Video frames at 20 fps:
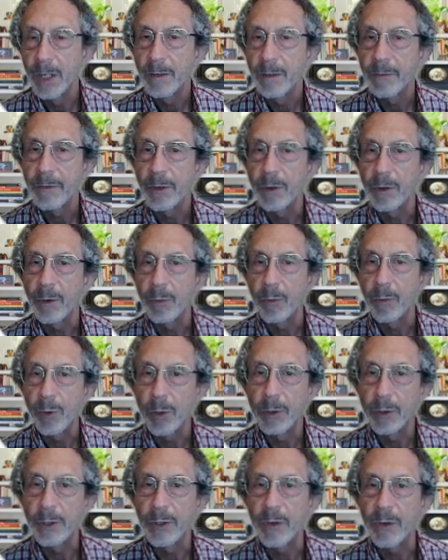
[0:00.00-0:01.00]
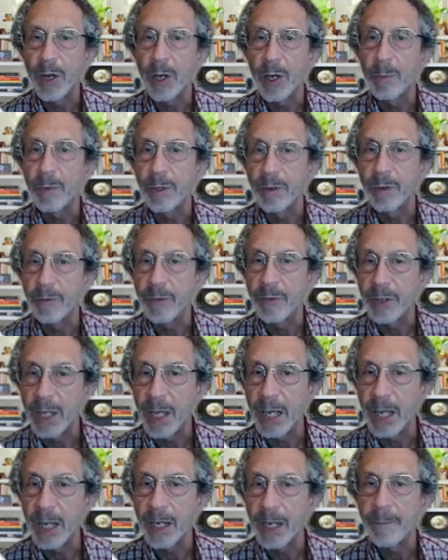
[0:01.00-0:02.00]
for rural development and
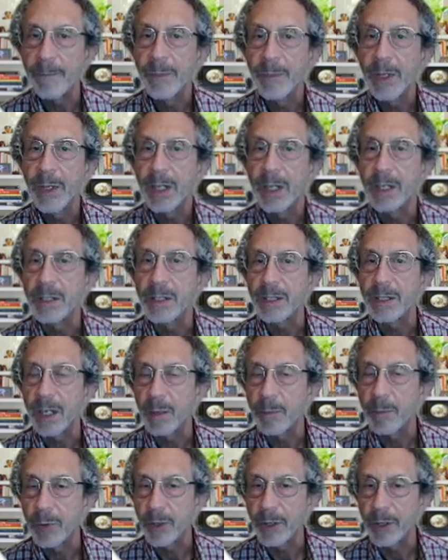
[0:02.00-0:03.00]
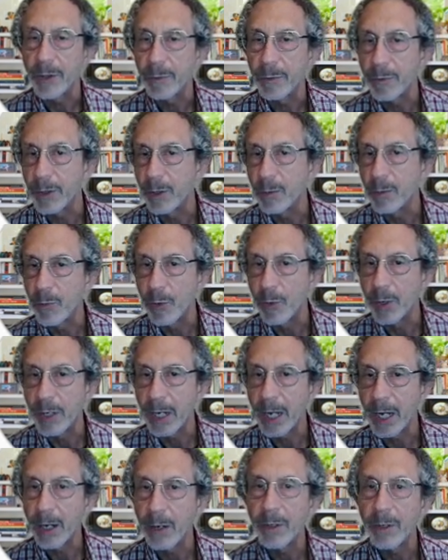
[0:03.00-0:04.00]
VA, instead of putting 3 or more
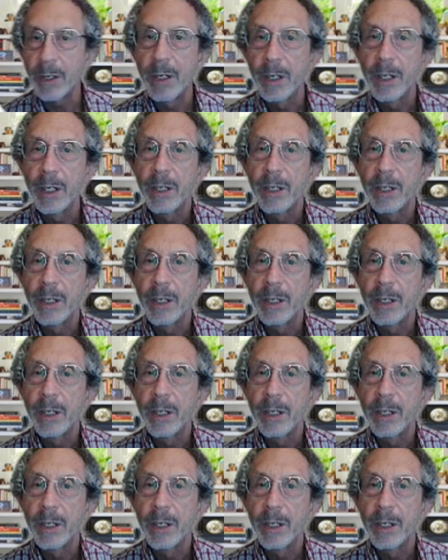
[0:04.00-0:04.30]
down,